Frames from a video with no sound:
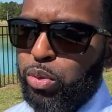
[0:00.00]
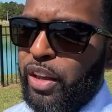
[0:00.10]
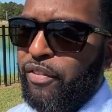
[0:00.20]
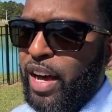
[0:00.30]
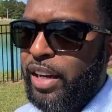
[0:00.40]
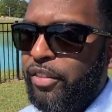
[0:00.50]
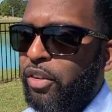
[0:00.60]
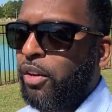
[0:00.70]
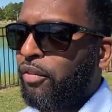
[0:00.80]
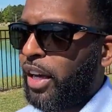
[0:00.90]
when they find their
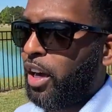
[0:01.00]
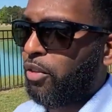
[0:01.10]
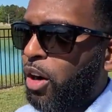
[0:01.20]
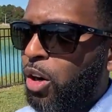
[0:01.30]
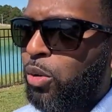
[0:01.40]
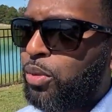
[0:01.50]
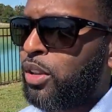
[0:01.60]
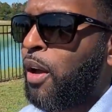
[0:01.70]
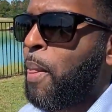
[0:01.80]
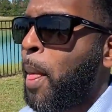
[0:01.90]
forever homes.
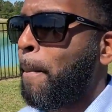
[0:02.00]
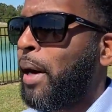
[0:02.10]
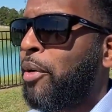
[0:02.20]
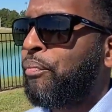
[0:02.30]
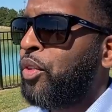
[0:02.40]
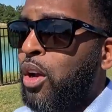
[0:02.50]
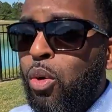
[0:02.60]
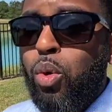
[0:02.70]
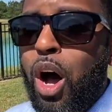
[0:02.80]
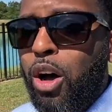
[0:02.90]
But
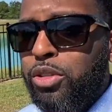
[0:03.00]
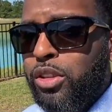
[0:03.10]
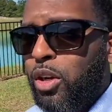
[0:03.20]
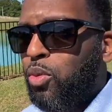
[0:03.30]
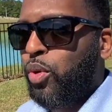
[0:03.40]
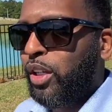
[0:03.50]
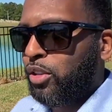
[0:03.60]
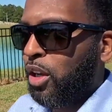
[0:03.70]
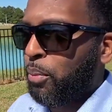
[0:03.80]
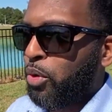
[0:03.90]
also, when the
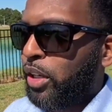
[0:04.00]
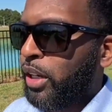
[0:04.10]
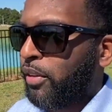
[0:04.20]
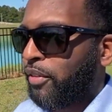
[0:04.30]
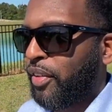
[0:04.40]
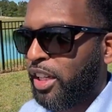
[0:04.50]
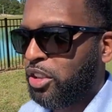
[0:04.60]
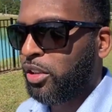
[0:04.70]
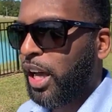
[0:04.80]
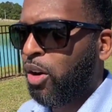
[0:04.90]
community
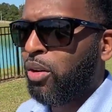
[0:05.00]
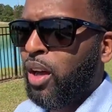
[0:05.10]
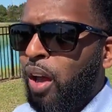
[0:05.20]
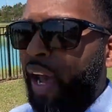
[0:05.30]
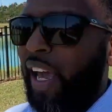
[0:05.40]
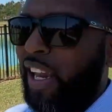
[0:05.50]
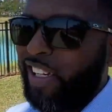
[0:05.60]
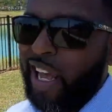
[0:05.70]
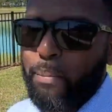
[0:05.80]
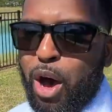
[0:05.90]
finishes out and
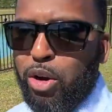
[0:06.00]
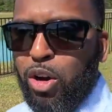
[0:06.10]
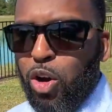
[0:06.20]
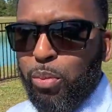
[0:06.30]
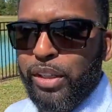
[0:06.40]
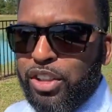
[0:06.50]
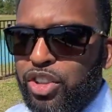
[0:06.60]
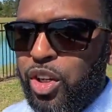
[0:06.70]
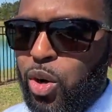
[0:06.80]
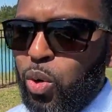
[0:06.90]
that model home gets
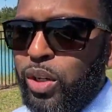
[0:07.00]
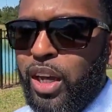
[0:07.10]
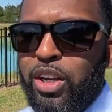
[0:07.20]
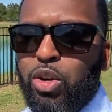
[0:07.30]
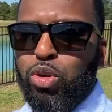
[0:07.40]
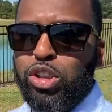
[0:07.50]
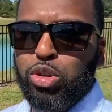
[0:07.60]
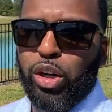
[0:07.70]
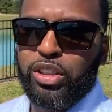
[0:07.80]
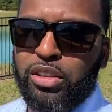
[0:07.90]
sold in new
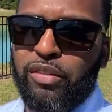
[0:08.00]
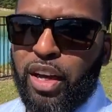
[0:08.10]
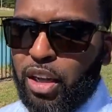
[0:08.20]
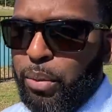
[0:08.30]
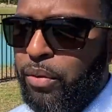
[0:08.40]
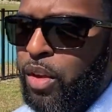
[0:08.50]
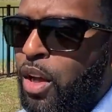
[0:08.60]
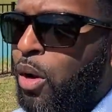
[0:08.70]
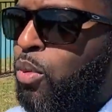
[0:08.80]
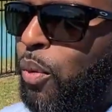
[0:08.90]
construction development,
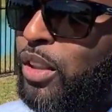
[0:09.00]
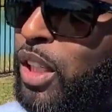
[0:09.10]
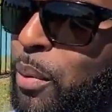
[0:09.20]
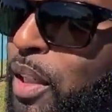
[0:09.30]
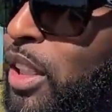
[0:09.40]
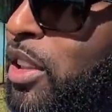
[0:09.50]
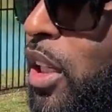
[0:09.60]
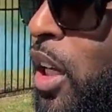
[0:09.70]
what we typically see